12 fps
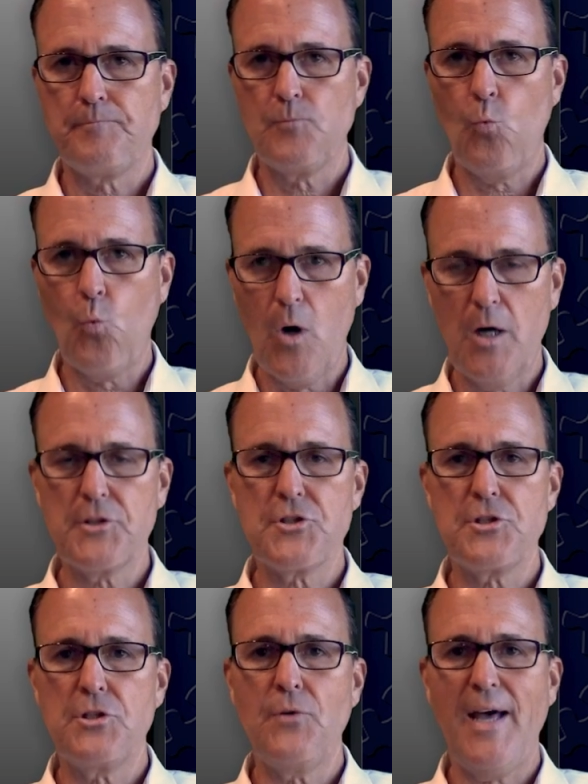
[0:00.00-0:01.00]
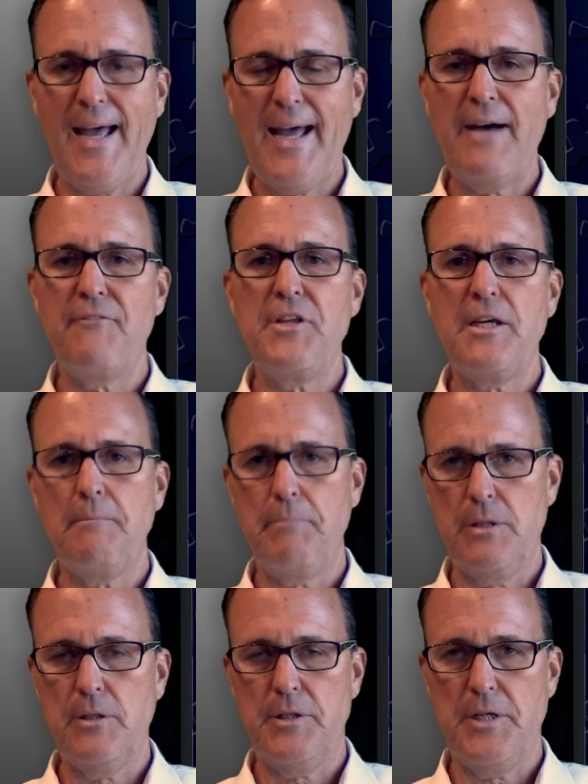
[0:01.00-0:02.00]
wants to have the
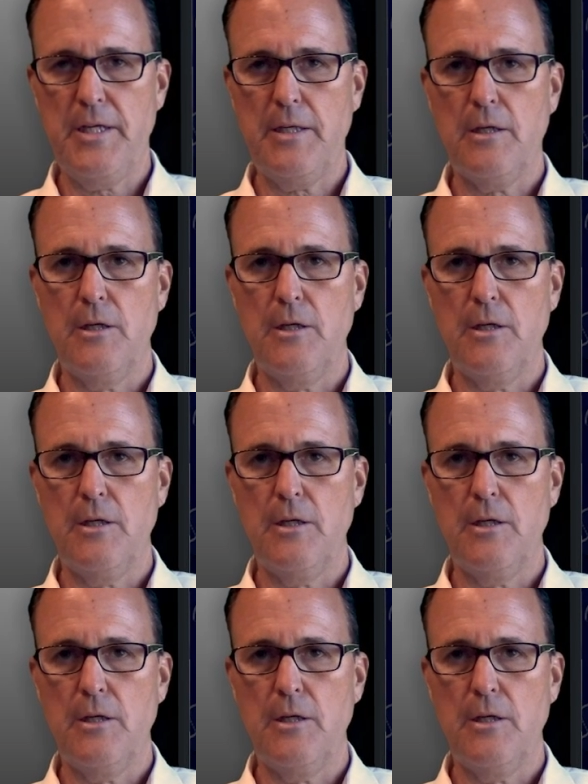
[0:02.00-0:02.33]
ability